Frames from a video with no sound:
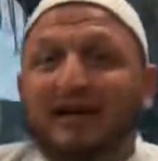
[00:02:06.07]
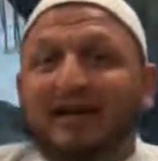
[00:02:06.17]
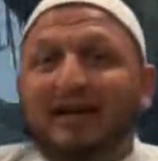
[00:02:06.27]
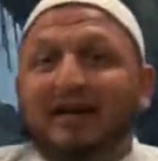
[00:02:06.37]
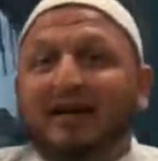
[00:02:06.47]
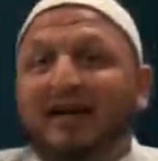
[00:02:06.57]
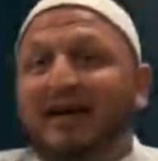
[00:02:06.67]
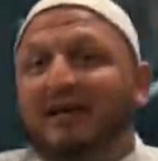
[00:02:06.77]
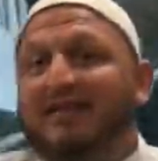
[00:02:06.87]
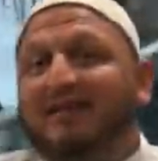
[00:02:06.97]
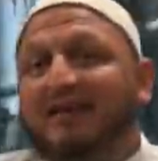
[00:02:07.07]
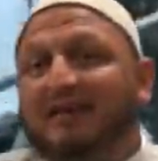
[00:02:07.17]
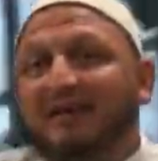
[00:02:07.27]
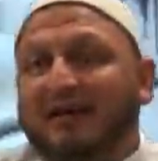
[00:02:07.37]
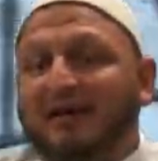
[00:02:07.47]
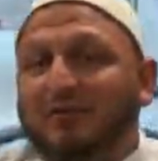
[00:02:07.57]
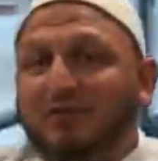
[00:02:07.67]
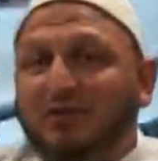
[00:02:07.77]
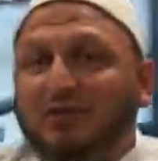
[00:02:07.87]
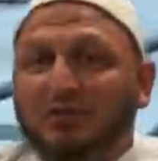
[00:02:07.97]
I think
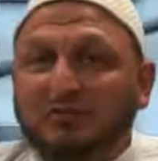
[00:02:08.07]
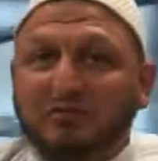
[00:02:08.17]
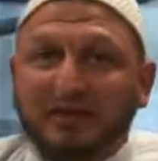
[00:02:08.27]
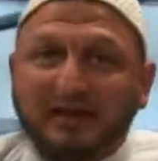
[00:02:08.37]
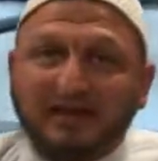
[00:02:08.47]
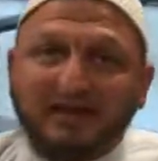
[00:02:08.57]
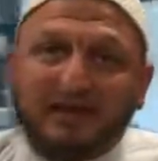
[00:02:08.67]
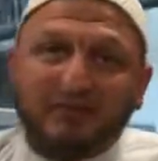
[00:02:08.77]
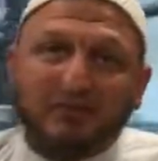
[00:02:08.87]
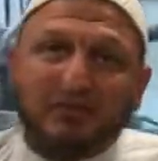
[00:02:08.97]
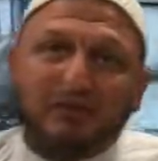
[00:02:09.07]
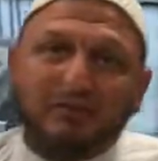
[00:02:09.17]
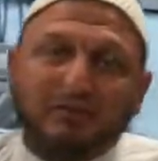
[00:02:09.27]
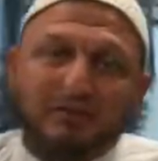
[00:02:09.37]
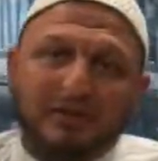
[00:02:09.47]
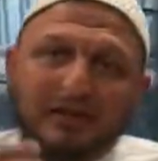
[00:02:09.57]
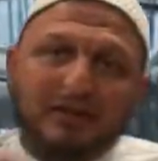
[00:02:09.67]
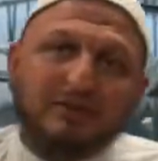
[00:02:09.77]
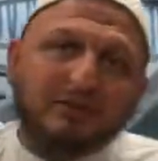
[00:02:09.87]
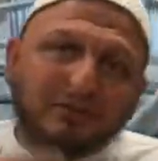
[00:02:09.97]
we shouldn't be like that. We are people
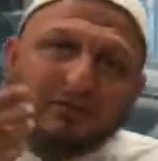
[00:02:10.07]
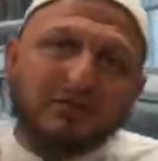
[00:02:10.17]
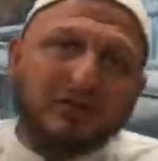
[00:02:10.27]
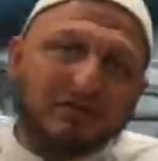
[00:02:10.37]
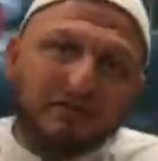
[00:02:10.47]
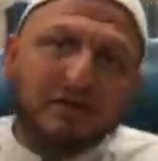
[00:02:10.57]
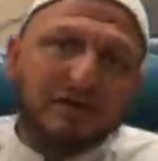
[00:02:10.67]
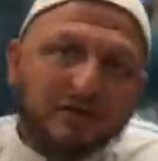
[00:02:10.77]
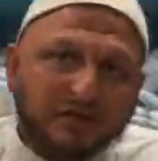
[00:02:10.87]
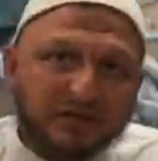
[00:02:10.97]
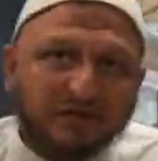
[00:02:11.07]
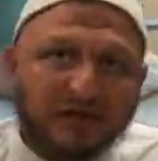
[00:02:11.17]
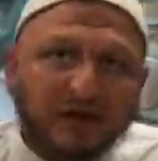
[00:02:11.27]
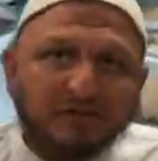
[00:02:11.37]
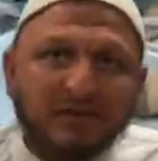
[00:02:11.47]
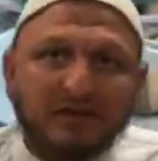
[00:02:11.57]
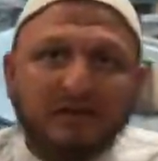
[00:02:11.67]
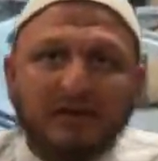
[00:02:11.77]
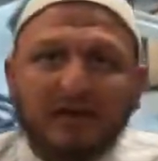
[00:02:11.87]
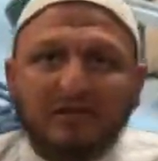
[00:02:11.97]
that give year round,
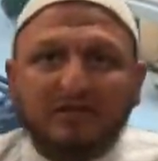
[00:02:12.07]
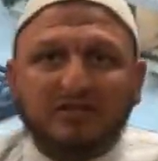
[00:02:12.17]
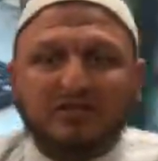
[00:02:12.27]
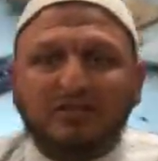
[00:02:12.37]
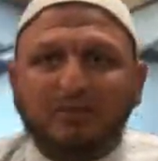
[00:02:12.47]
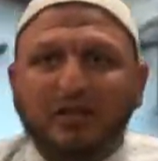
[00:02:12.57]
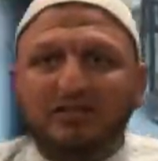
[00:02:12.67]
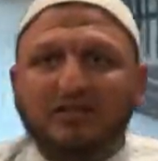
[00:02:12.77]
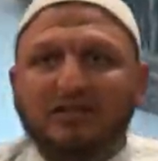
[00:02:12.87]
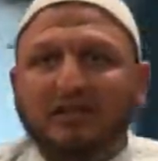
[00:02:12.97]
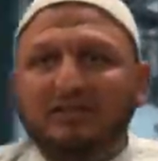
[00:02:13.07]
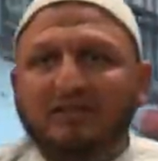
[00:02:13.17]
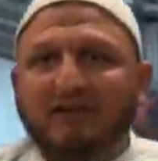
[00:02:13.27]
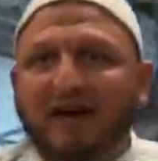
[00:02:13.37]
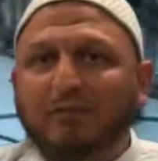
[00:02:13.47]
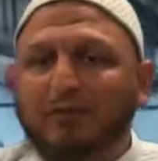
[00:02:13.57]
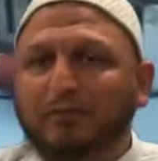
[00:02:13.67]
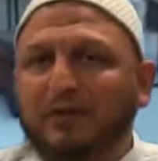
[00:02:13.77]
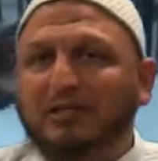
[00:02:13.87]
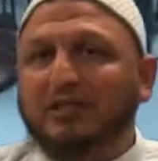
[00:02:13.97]
and this is a project that is a viable
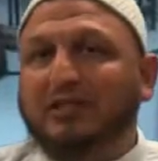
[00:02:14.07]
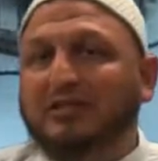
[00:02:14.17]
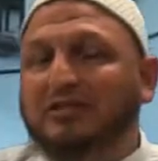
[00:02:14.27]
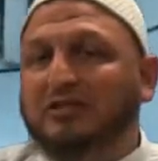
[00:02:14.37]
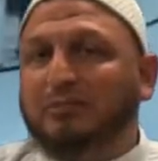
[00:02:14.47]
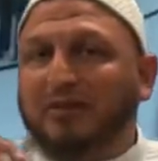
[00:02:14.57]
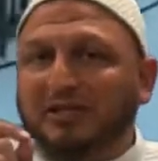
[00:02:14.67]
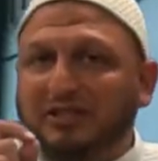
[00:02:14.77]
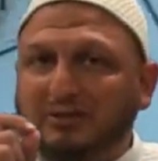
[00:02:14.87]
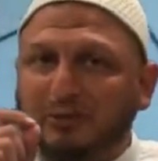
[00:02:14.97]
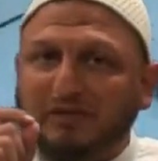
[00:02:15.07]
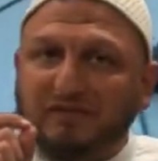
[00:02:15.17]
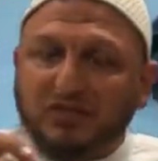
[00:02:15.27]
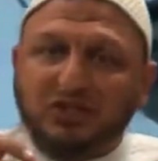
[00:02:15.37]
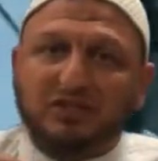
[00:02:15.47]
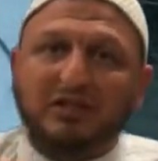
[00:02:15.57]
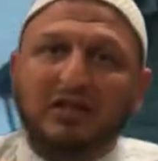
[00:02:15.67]
project. This is a project with a vision.